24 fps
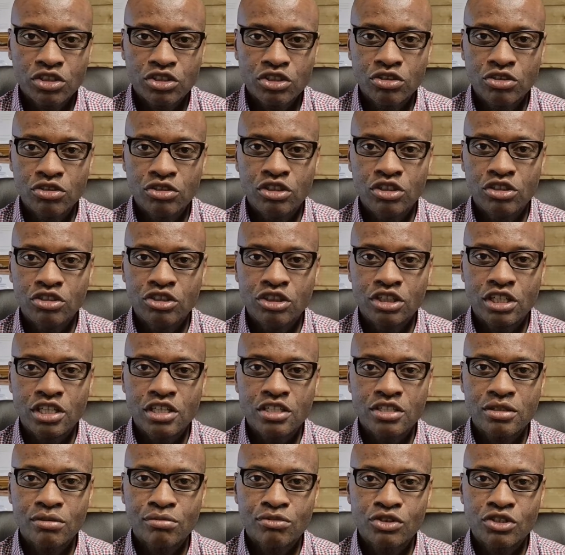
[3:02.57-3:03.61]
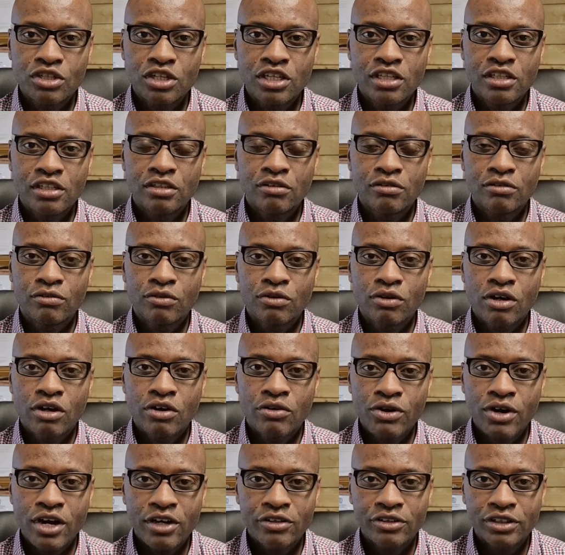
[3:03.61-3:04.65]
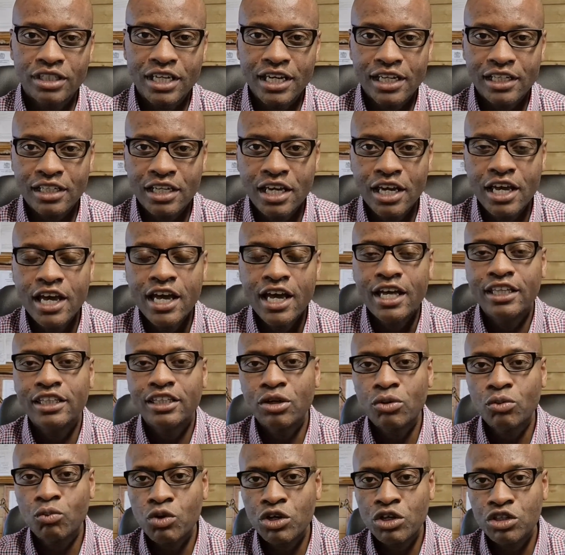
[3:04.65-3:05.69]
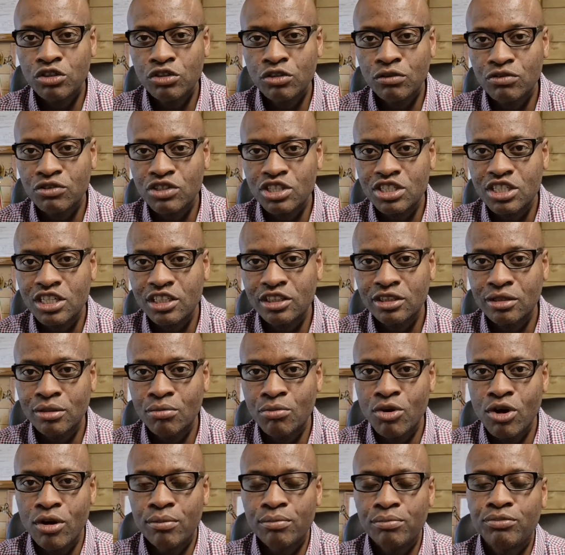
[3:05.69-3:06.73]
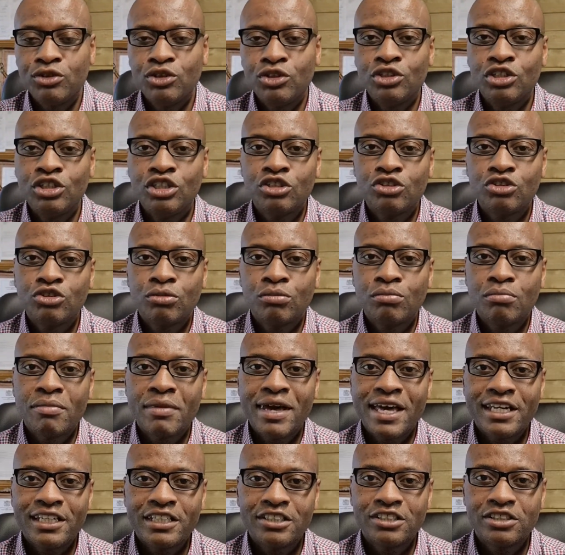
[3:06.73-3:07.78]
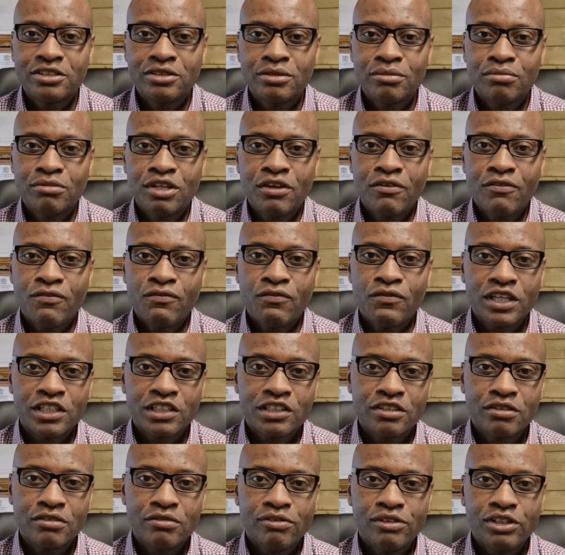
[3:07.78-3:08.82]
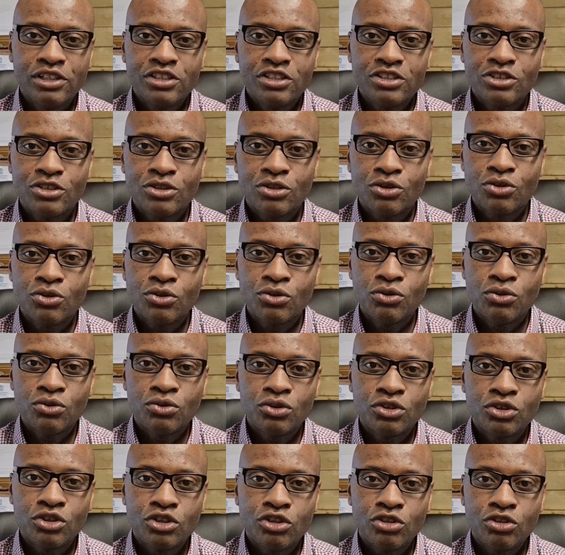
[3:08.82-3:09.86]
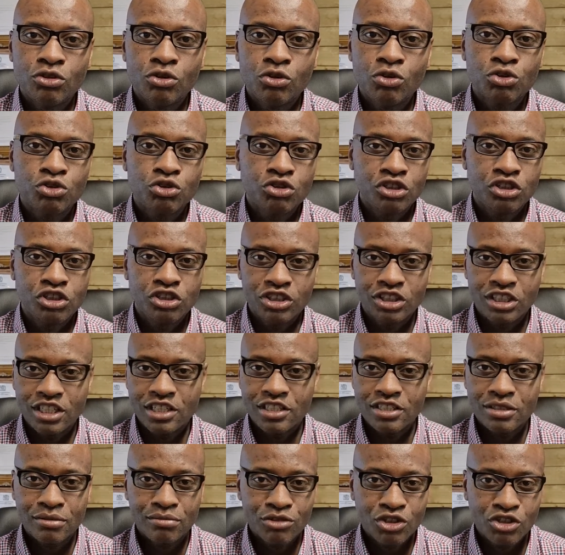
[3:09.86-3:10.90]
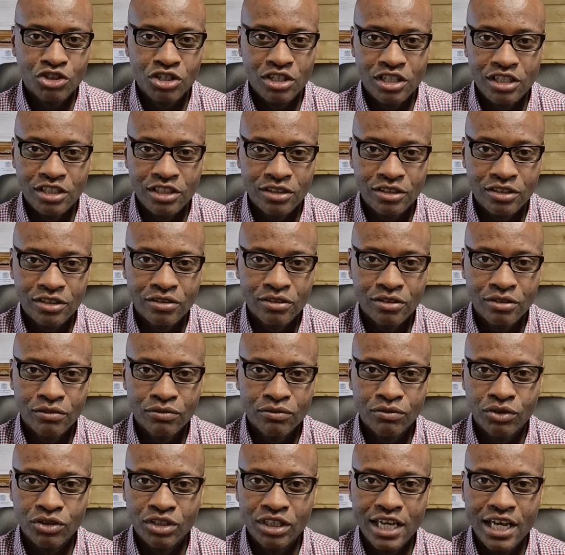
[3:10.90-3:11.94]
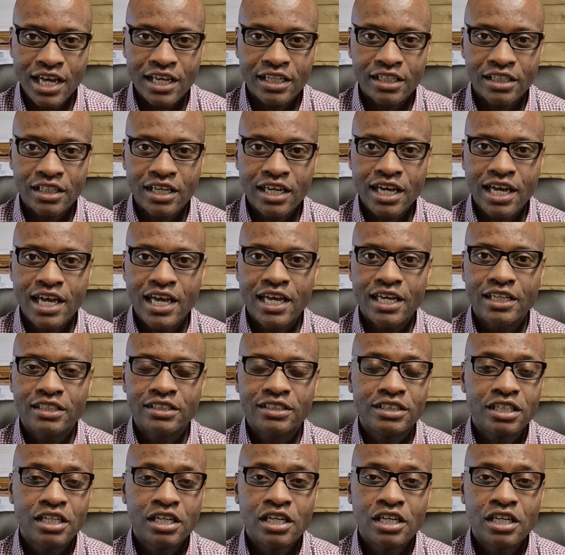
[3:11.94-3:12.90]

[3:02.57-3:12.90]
So you need to get some training around that. And then when you set them up, you need to manage them effectively. So you also need to get some training for that. And